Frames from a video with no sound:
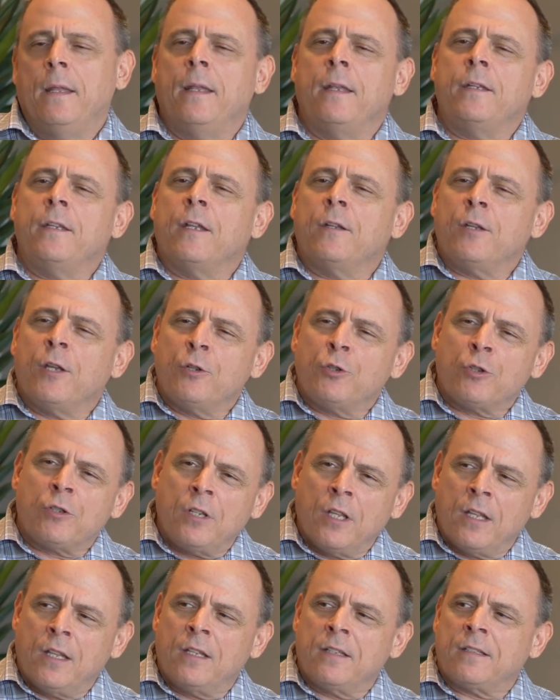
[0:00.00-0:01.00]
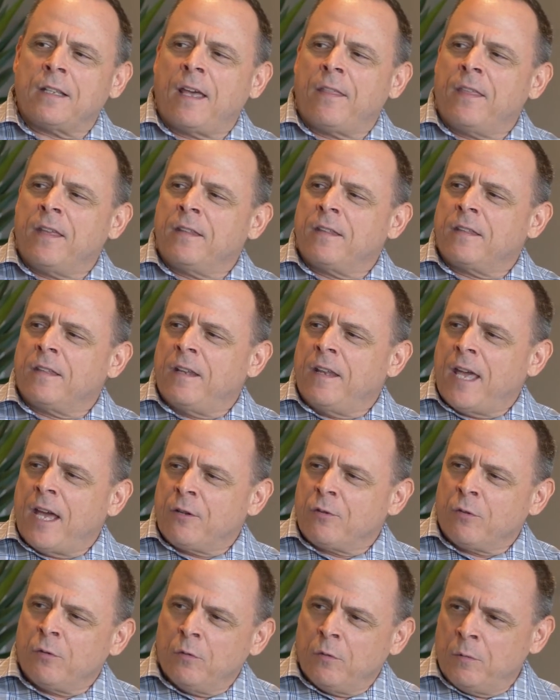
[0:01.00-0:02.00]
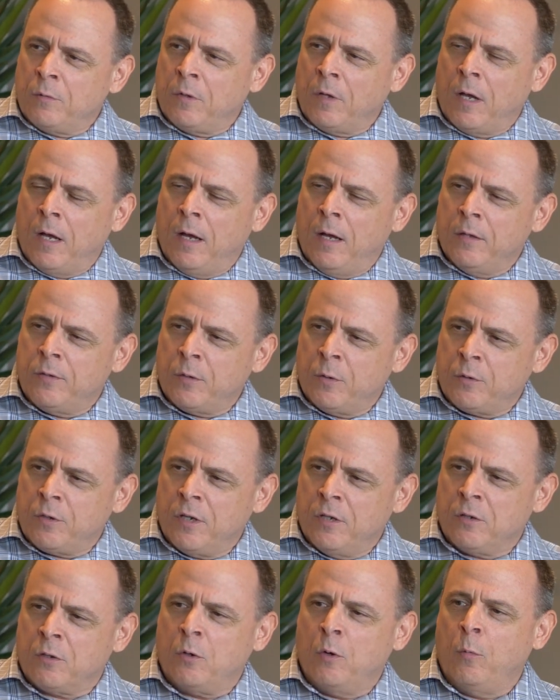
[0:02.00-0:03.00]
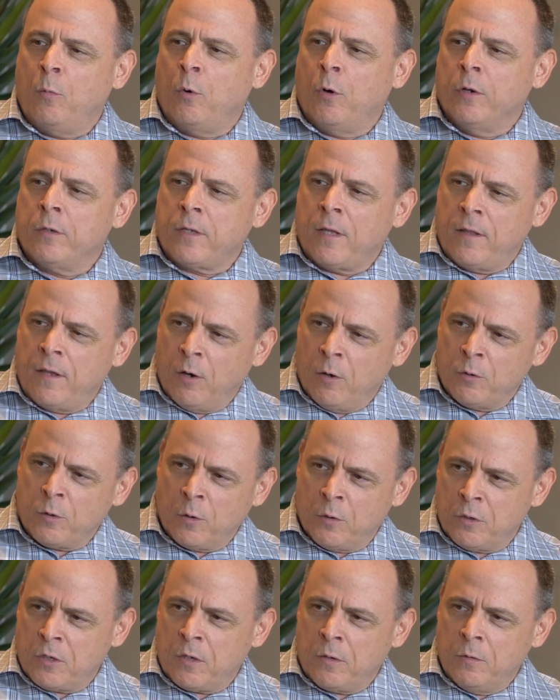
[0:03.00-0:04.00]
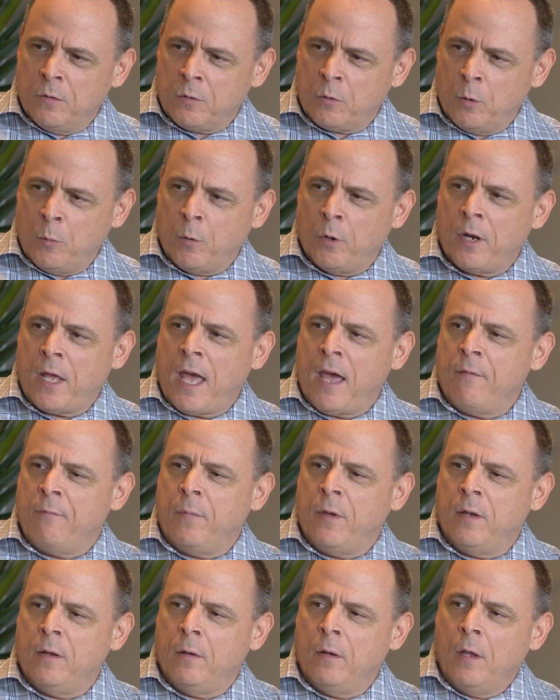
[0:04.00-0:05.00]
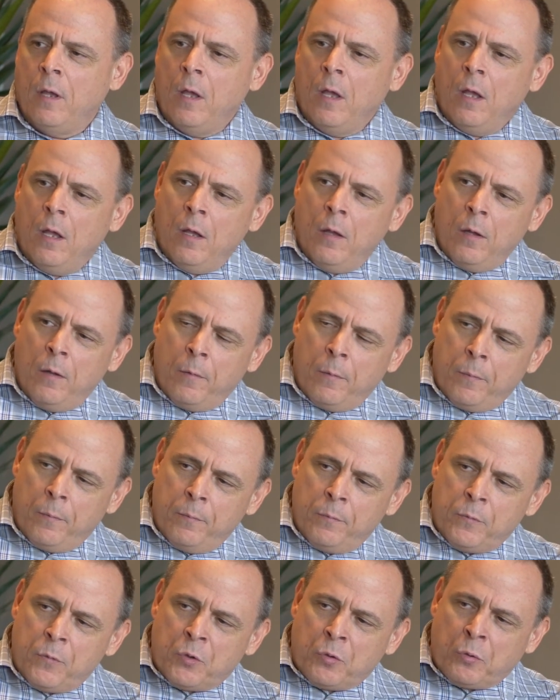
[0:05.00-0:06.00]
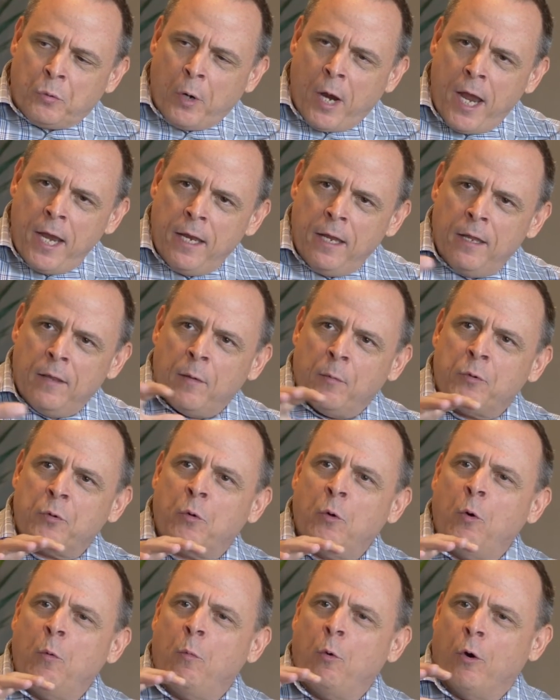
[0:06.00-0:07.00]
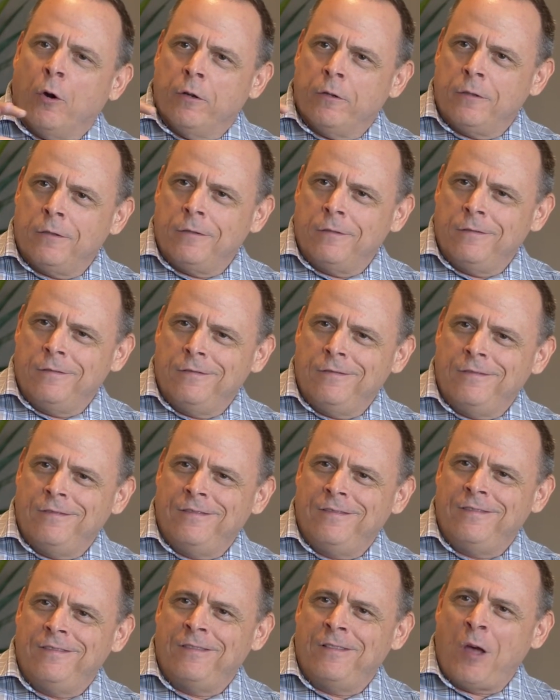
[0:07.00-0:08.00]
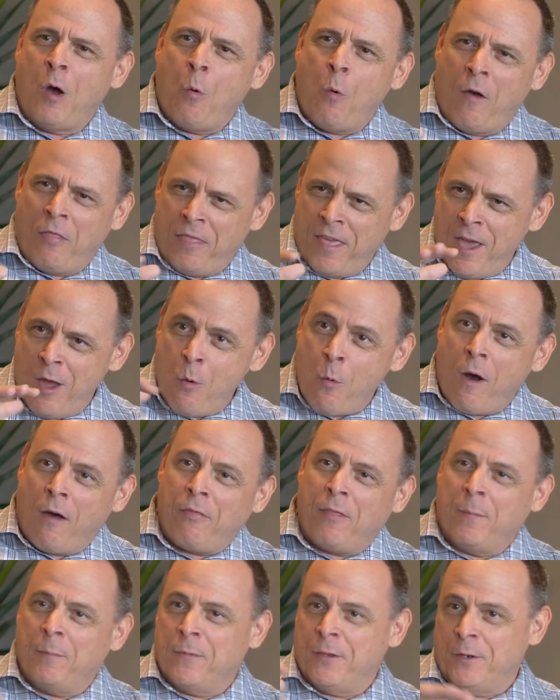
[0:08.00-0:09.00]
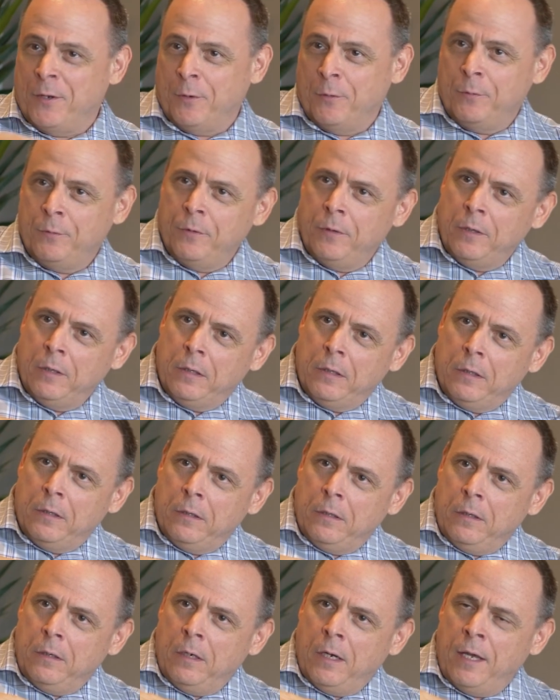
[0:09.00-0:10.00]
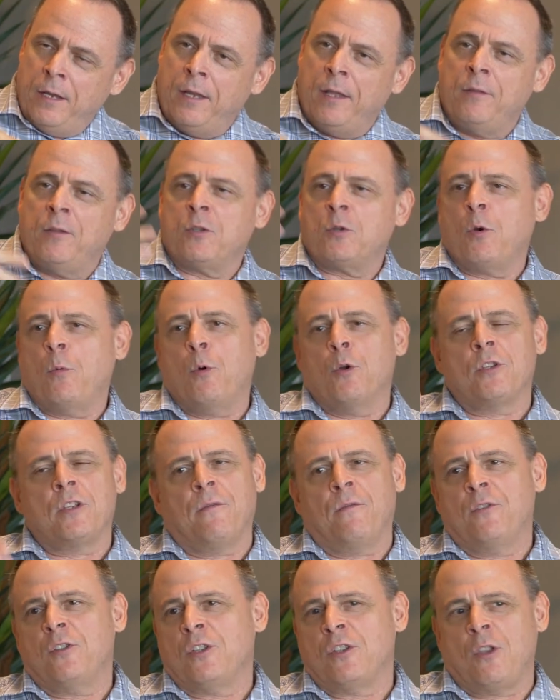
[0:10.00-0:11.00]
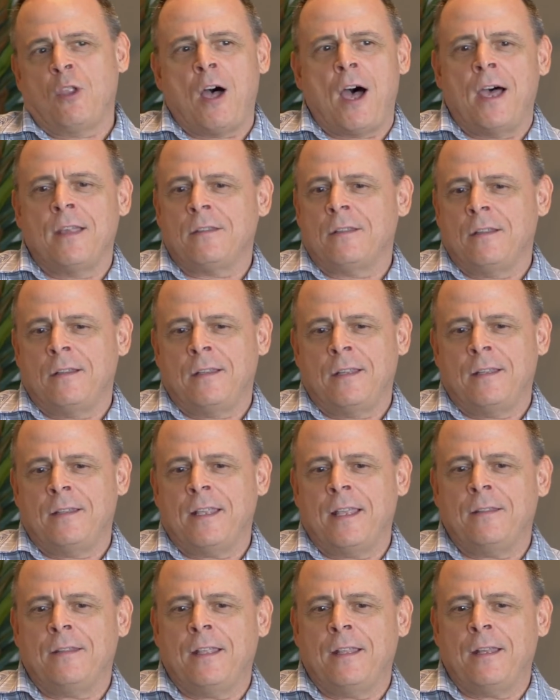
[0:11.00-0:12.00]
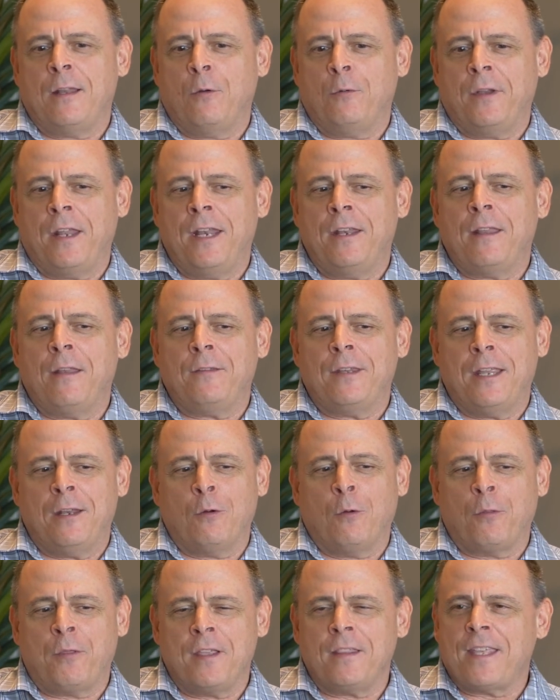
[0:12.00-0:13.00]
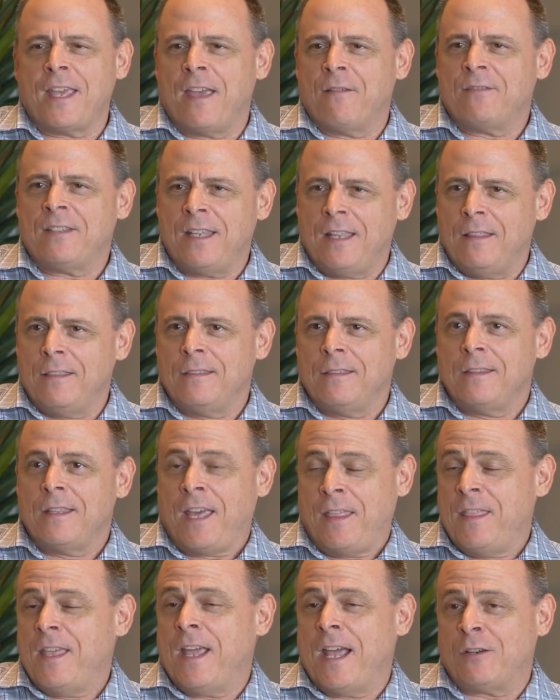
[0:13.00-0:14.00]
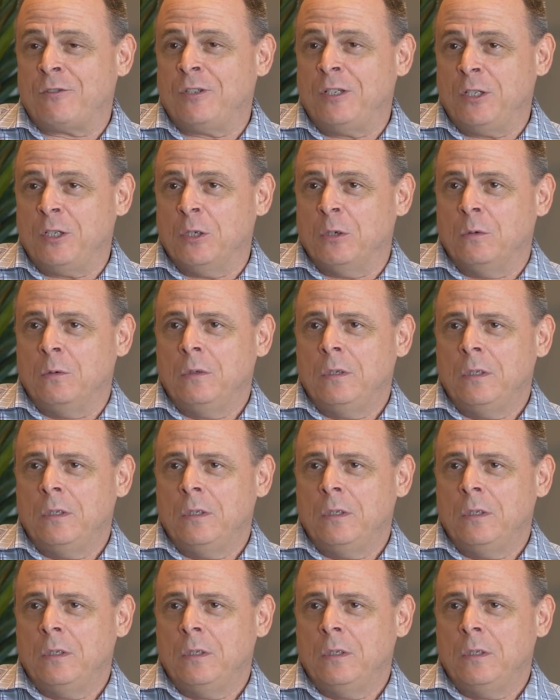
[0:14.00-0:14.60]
And the interesting thing is I think the National Association of School Boards and the Arizona School Board have been training the school boards on what they want them to do. And then the school boards have just lost it. They don't think they have teeth, and they actually do.